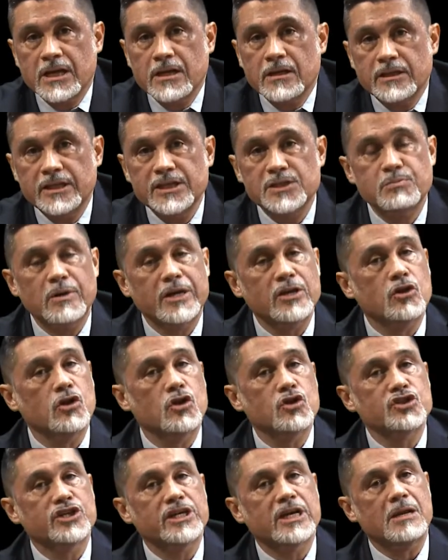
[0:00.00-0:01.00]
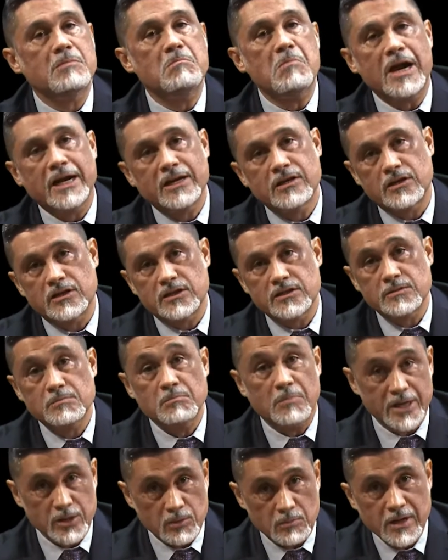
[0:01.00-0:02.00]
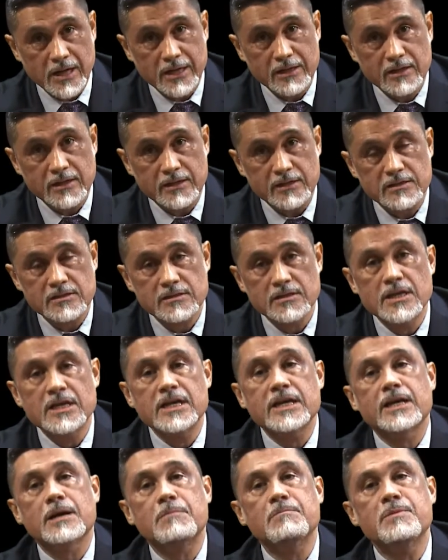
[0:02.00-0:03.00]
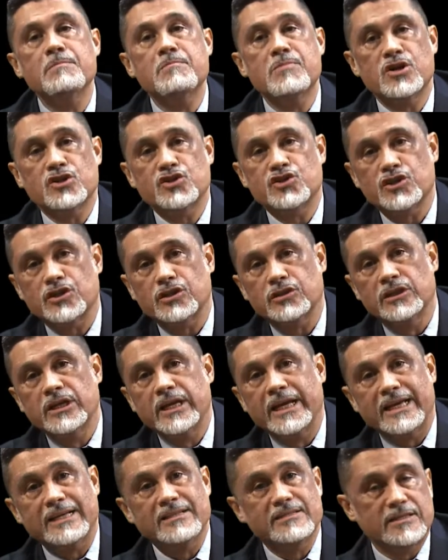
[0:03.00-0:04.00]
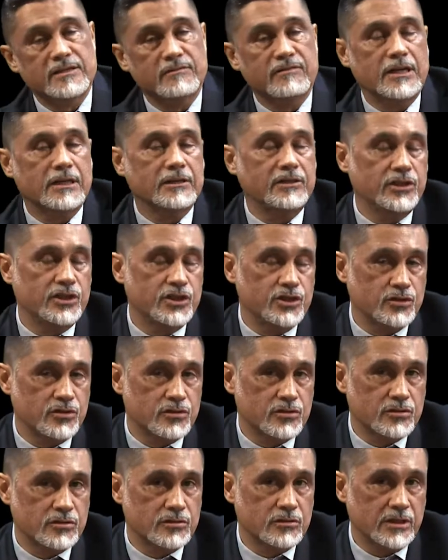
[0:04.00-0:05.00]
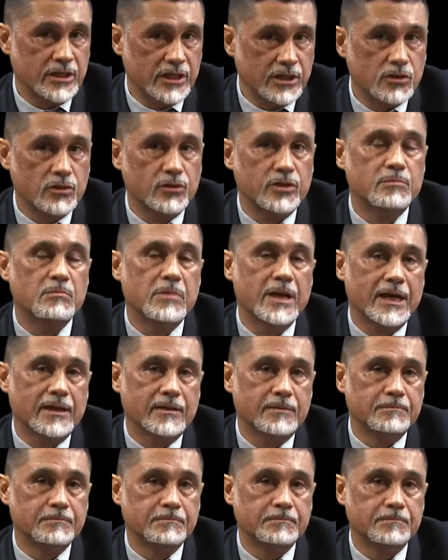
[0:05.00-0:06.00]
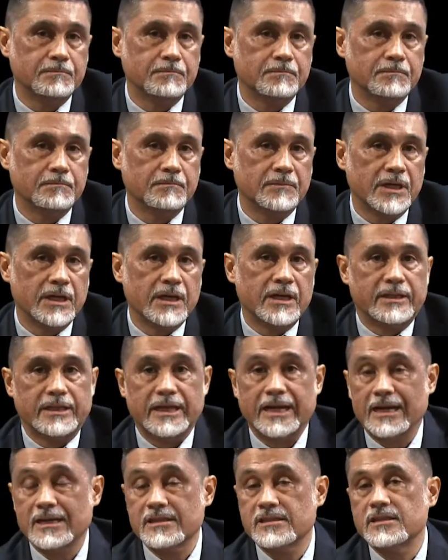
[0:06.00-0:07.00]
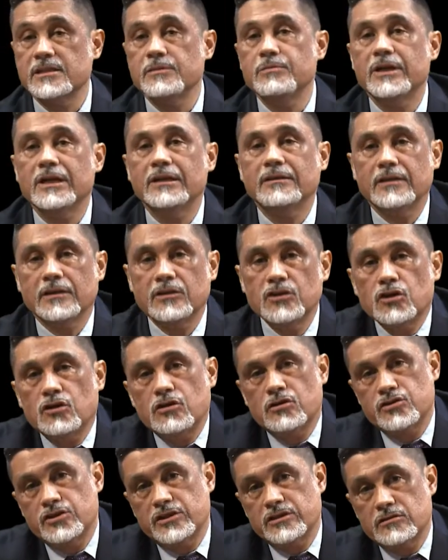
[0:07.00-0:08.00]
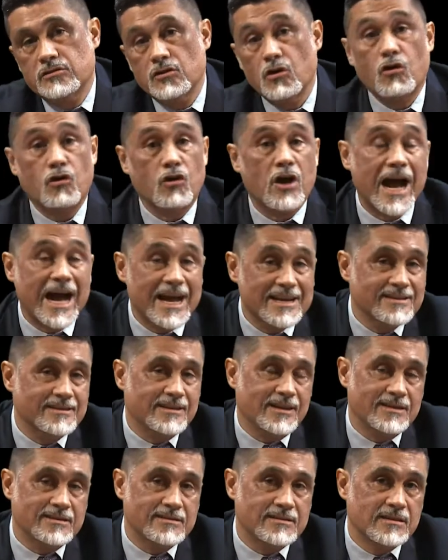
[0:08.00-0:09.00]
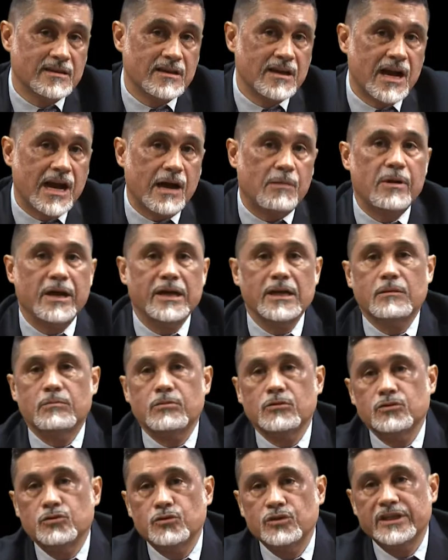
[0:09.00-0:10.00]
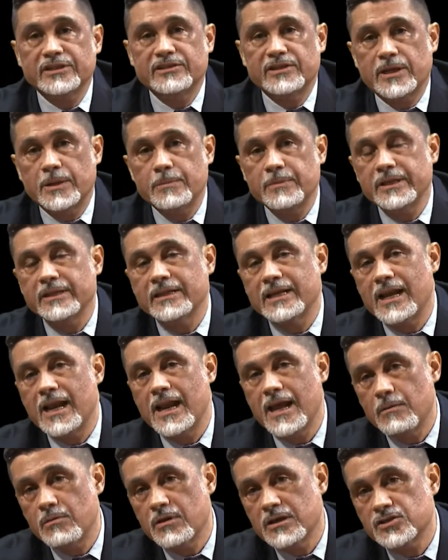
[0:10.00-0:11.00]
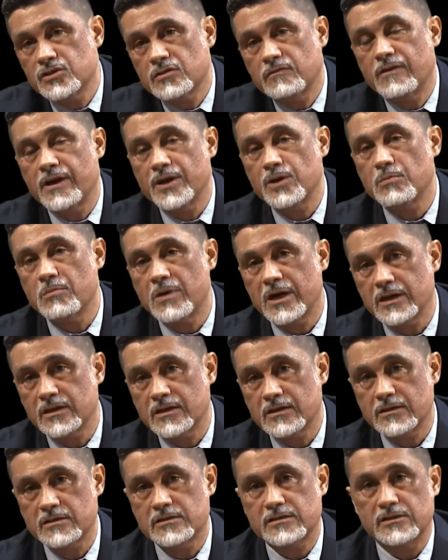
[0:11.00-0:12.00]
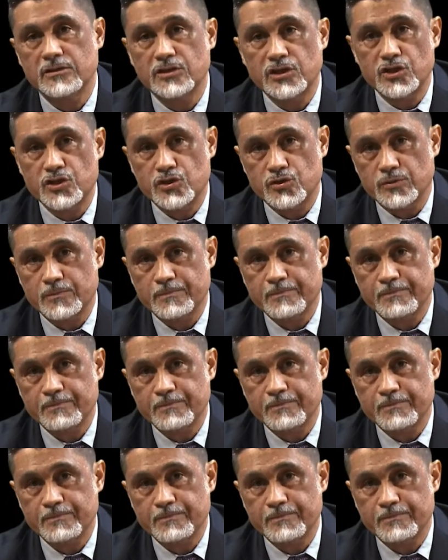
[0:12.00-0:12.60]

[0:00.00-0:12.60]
These biological biomarkers, can be measured in several tissues, including blood. There are several technologies or assays available to determine the levels of biomarkers in tissue,